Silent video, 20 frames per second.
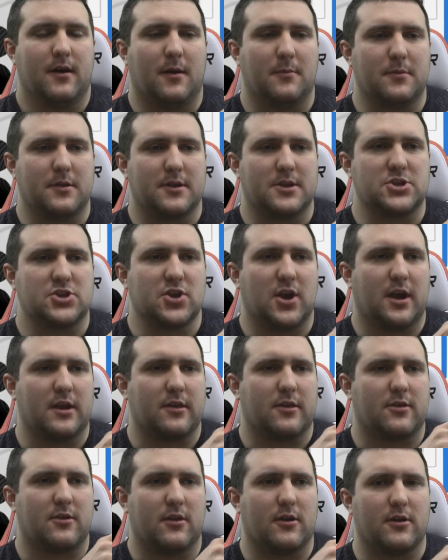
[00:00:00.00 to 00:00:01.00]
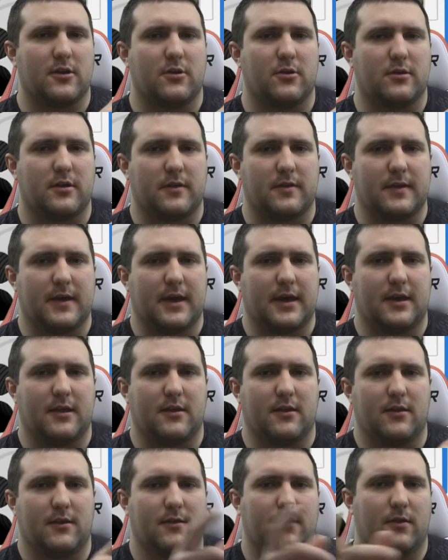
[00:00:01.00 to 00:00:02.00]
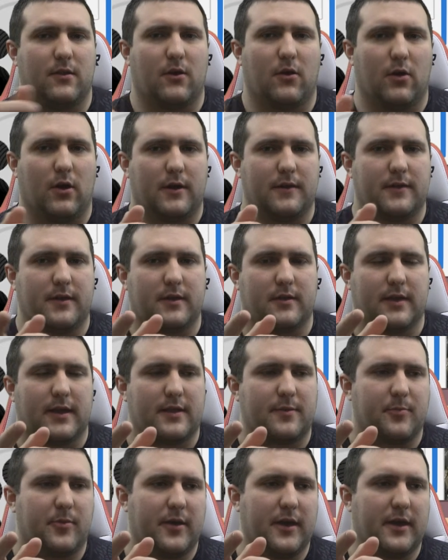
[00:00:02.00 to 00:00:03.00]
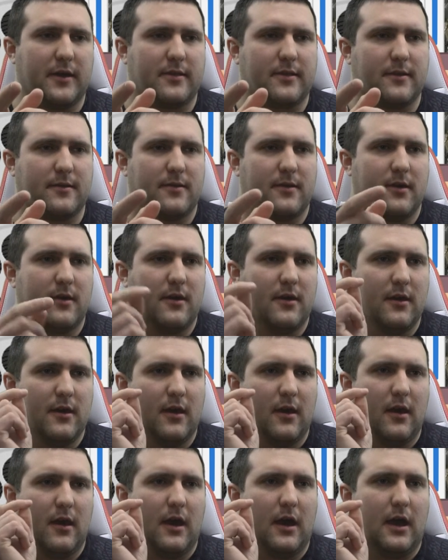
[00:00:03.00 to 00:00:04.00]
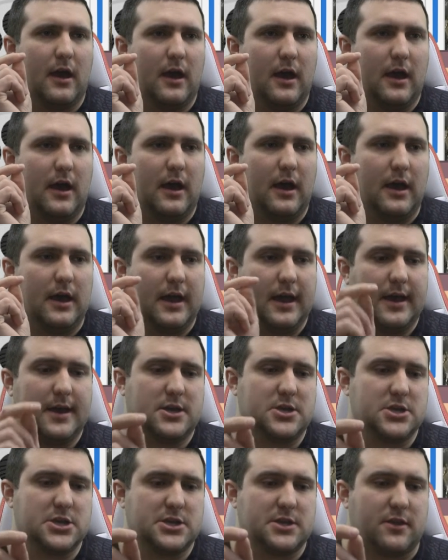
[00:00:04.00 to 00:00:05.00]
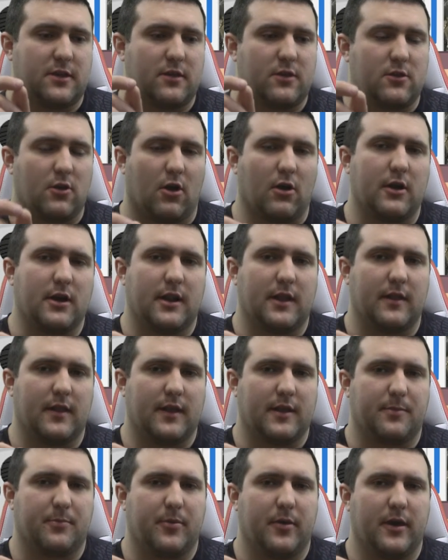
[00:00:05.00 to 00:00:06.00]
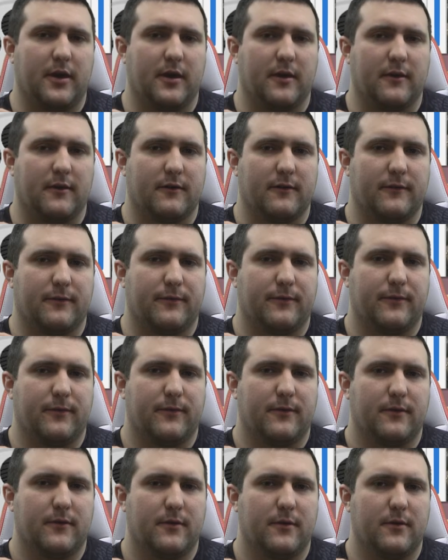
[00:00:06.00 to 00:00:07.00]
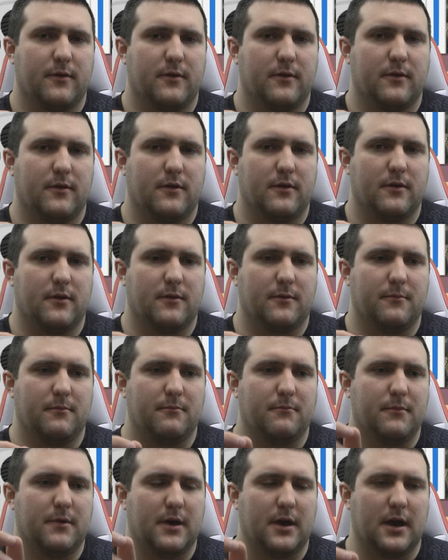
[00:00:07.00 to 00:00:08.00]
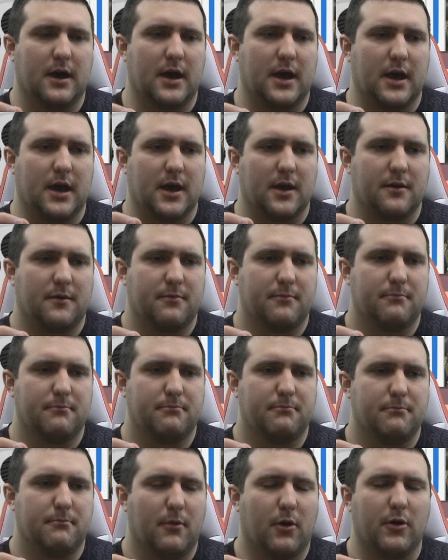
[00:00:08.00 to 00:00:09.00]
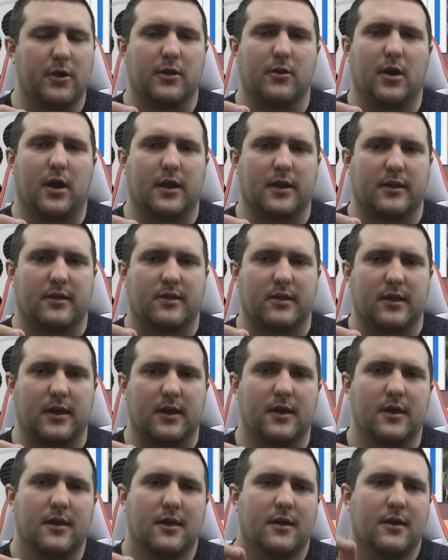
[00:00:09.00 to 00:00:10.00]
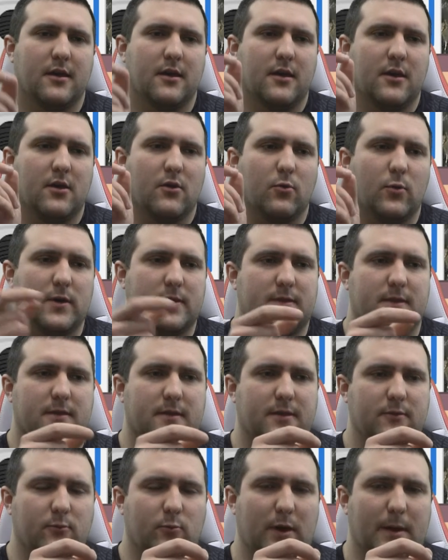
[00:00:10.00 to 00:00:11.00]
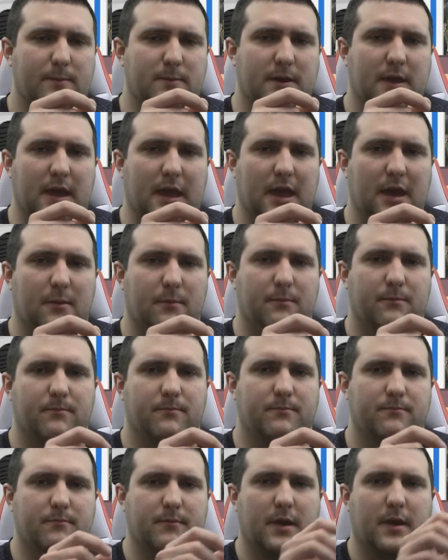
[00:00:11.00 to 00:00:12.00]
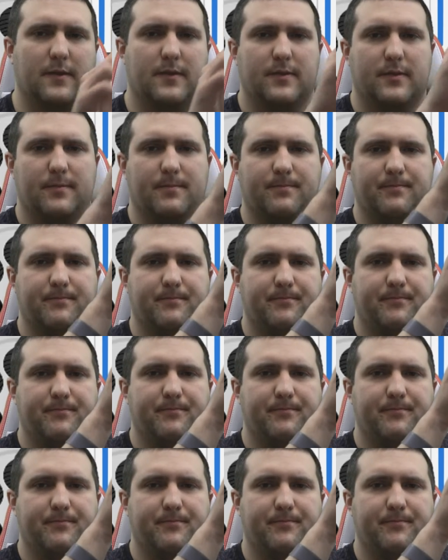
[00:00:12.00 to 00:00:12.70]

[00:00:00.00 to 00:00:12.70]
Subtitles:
I'm going to try to start using that on these Let's Plays. I actually started a Let's Play of Mario Odyssey with the webcam, and